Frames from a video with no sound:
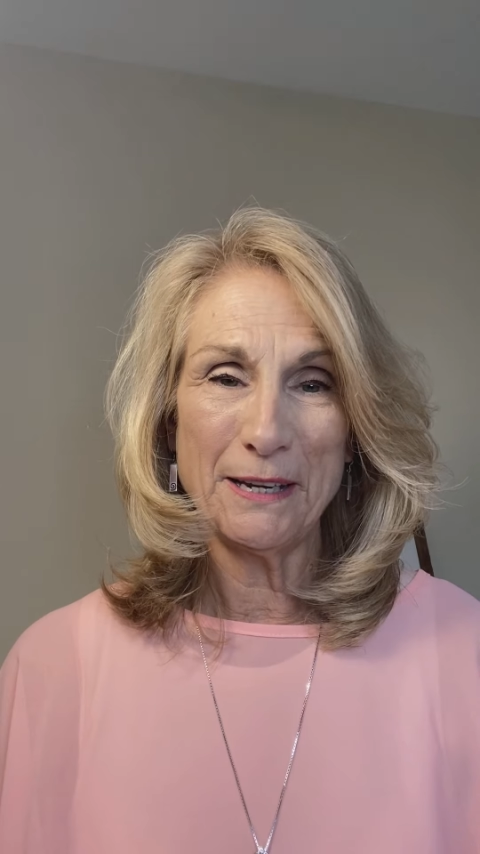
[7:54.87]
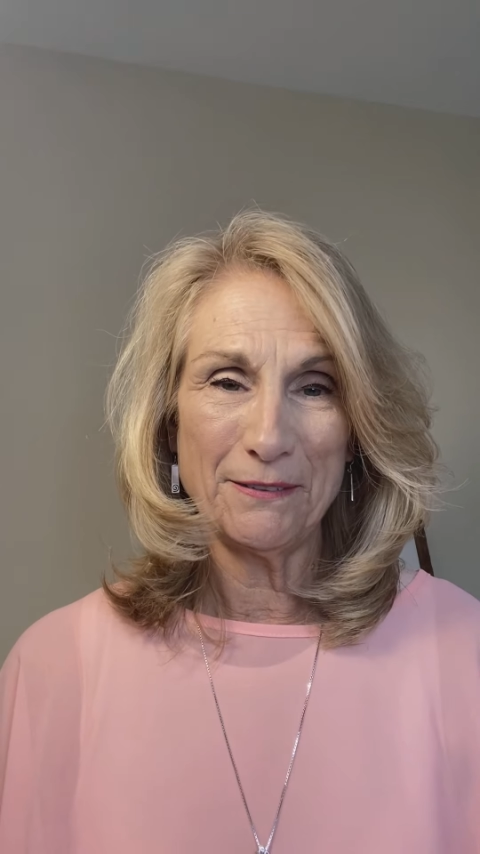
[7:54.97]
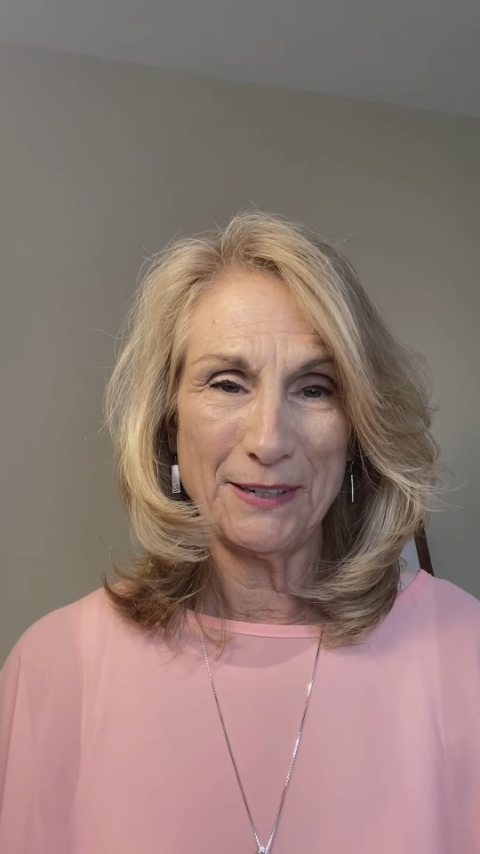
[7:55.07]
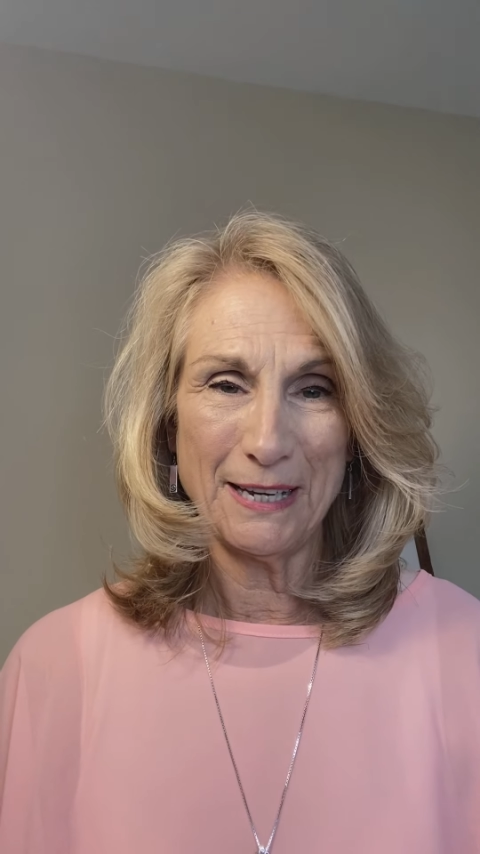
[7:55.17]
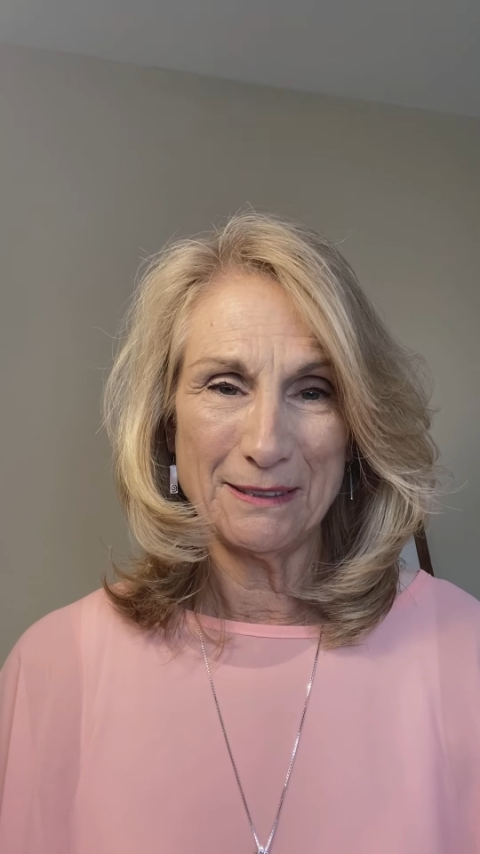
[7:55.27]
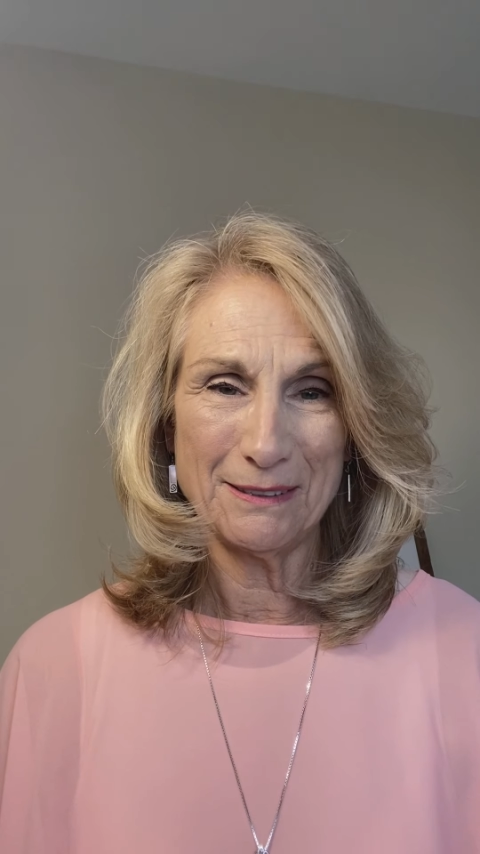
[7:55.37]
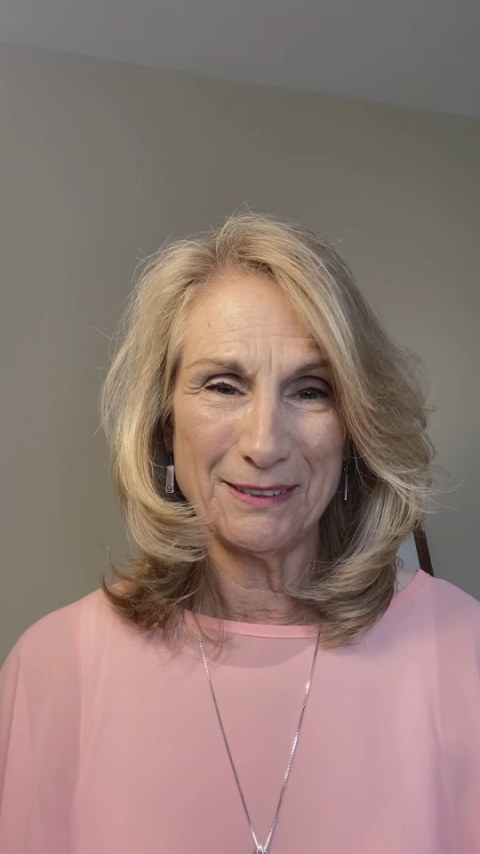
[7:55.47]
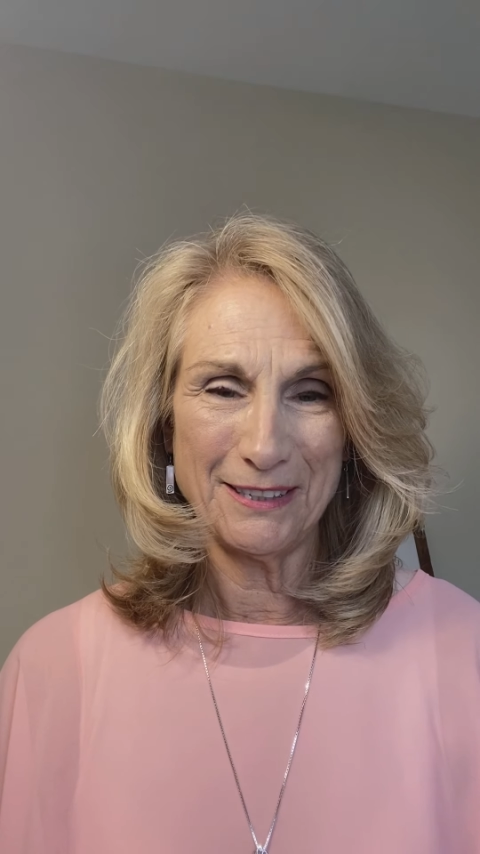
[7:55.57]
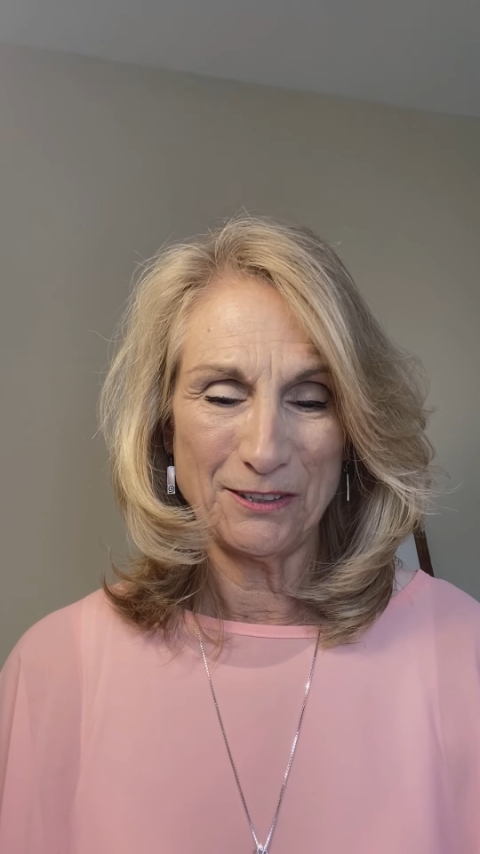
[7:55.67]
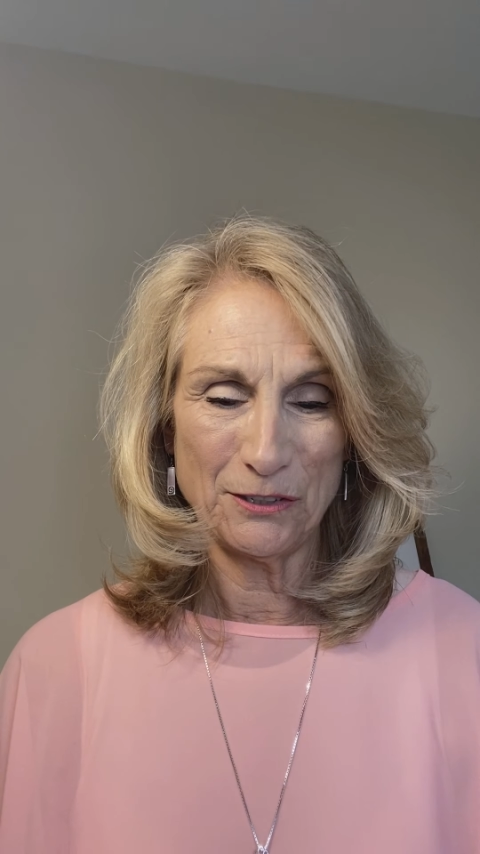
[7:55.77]
of
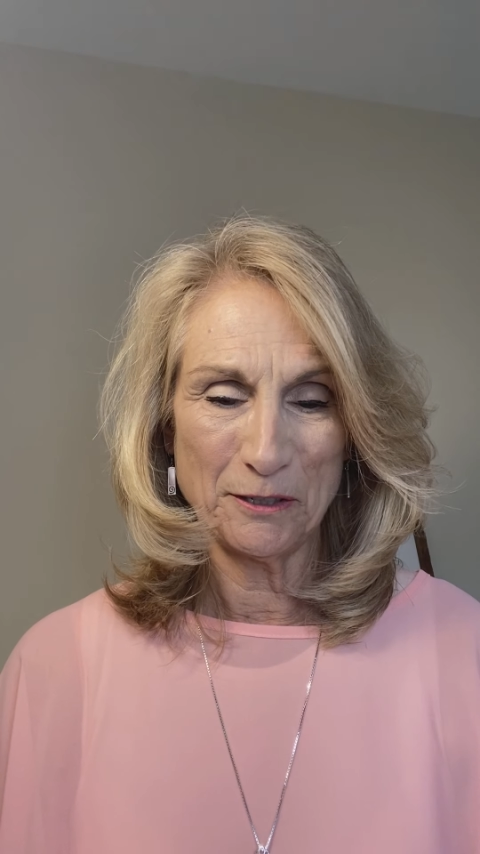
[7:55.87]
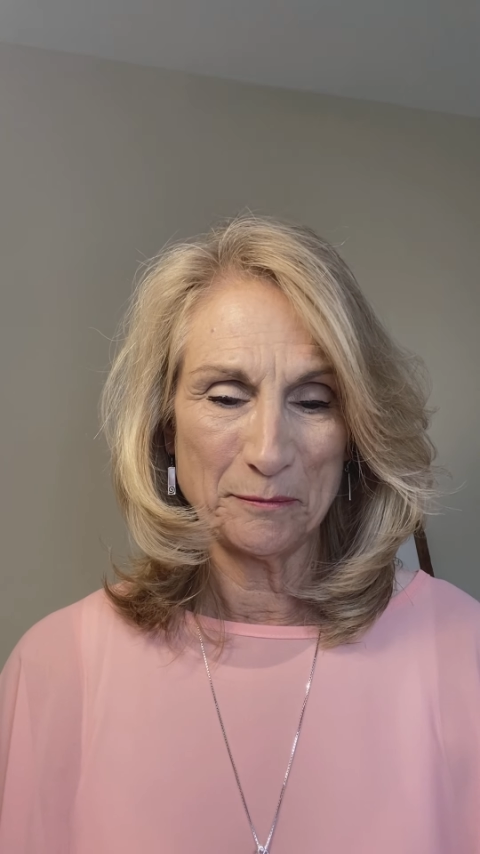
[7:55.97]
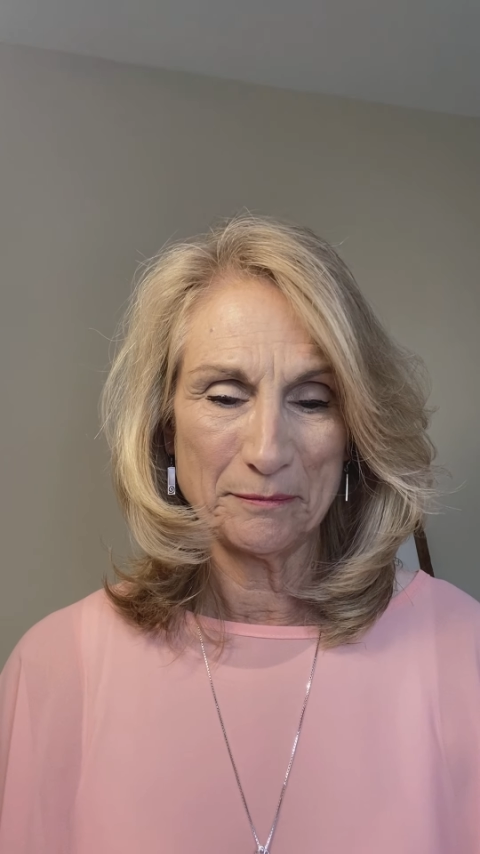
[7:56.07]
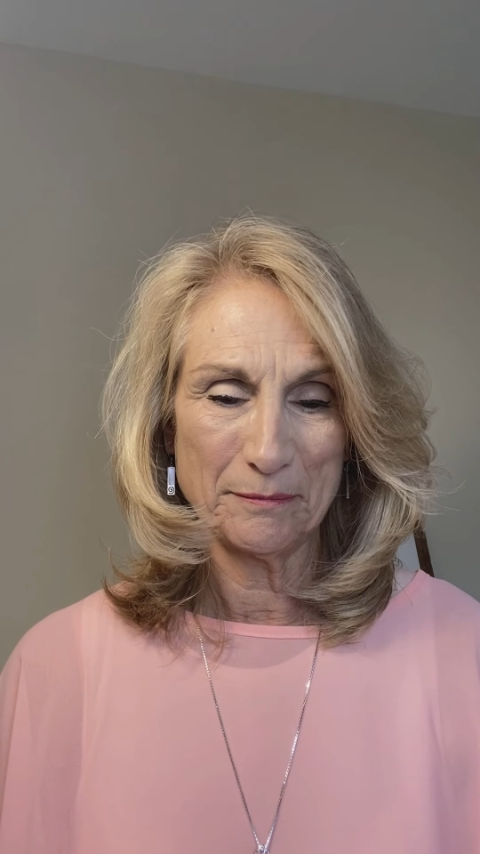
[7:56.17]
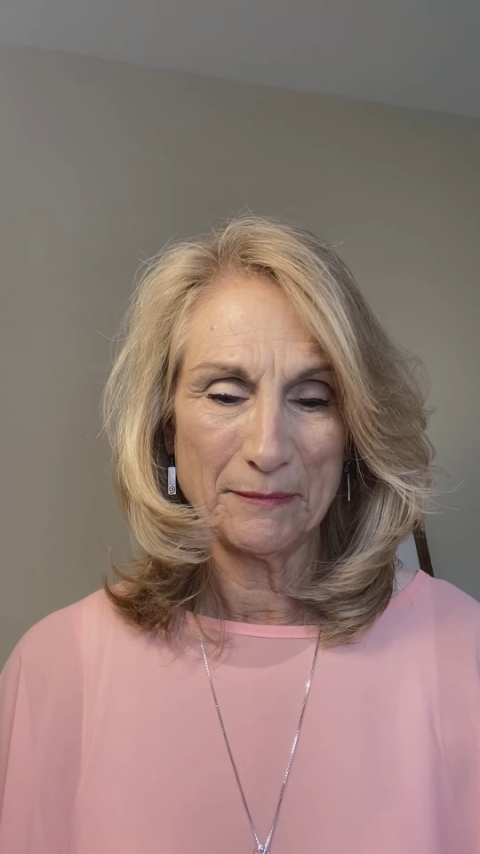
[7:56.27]
cancellation.